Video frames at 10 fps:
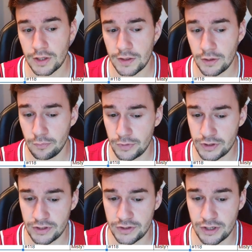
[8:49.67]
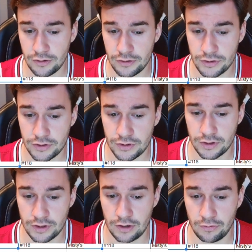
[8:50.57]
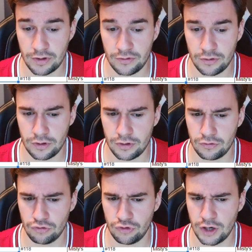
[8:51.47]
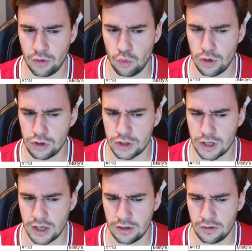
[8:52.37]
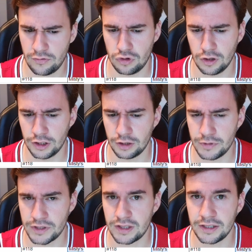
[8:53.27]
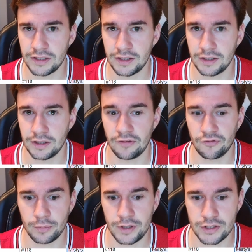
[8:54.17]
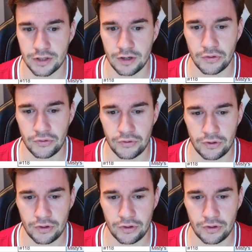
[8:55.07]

The Misty's Tears, however, there was kind of a little misleading information on